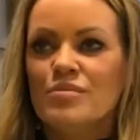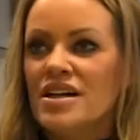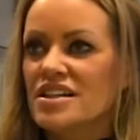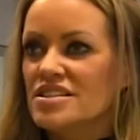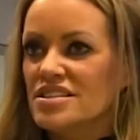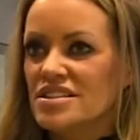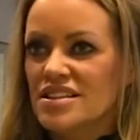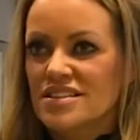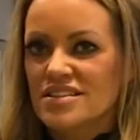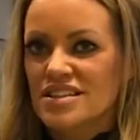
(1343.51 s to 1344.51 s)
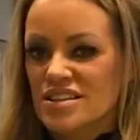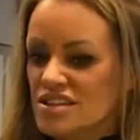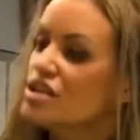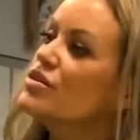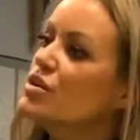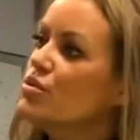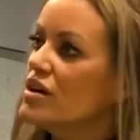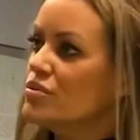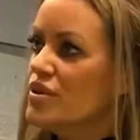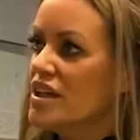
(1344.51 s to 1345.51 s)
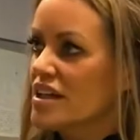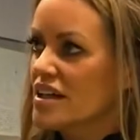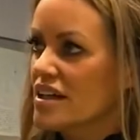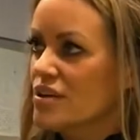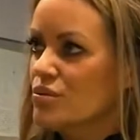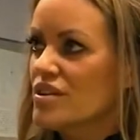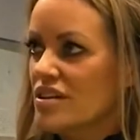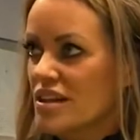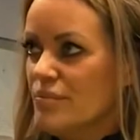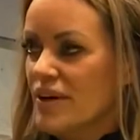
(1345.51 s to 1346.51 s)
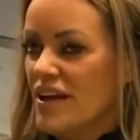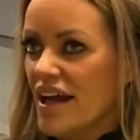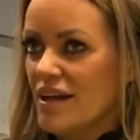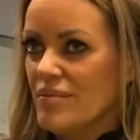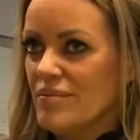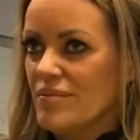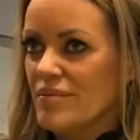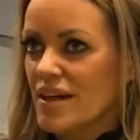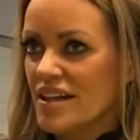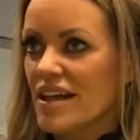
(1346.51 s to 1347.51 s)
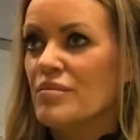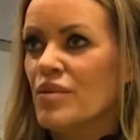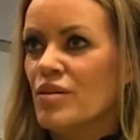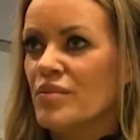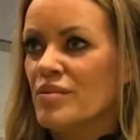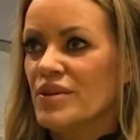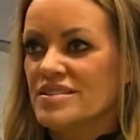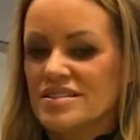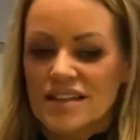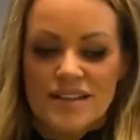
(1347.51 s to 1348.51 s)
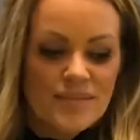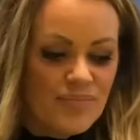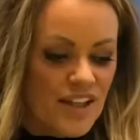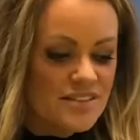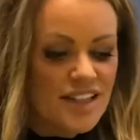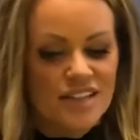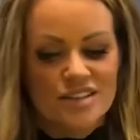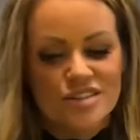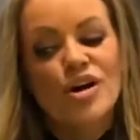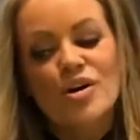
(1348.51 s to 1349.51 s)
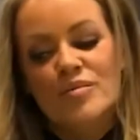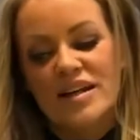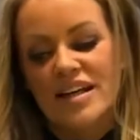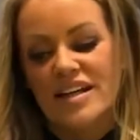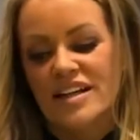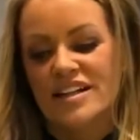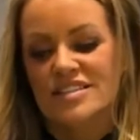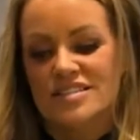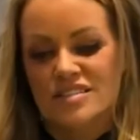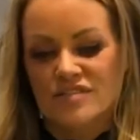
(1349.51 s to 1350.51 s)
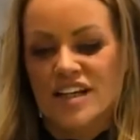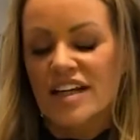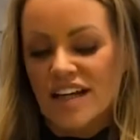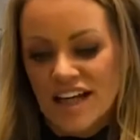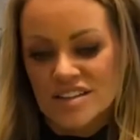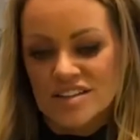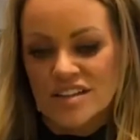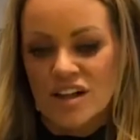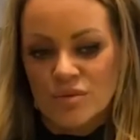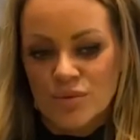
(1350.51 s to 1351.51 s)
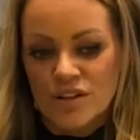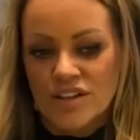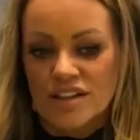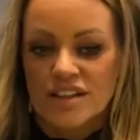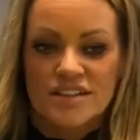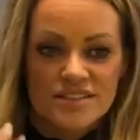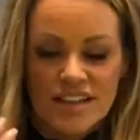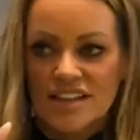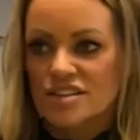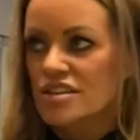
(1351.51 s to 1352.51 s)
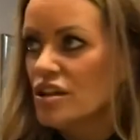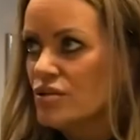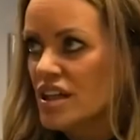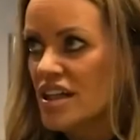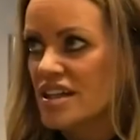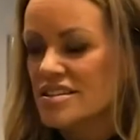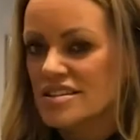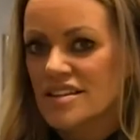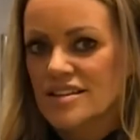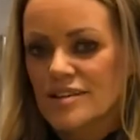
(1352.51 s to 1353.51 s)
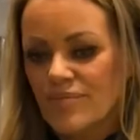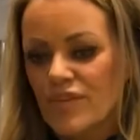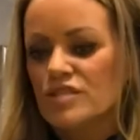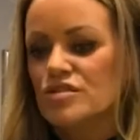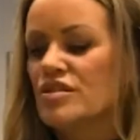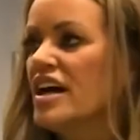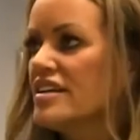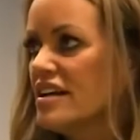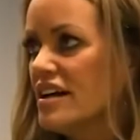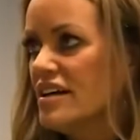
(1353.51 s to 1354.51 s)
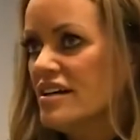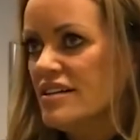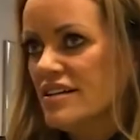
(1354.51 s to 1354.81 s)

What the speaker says: much. It's only 1 week and 1 Olympic game at that moment, but it takes so many years of dedication, hard work, tears, loneliness to get there.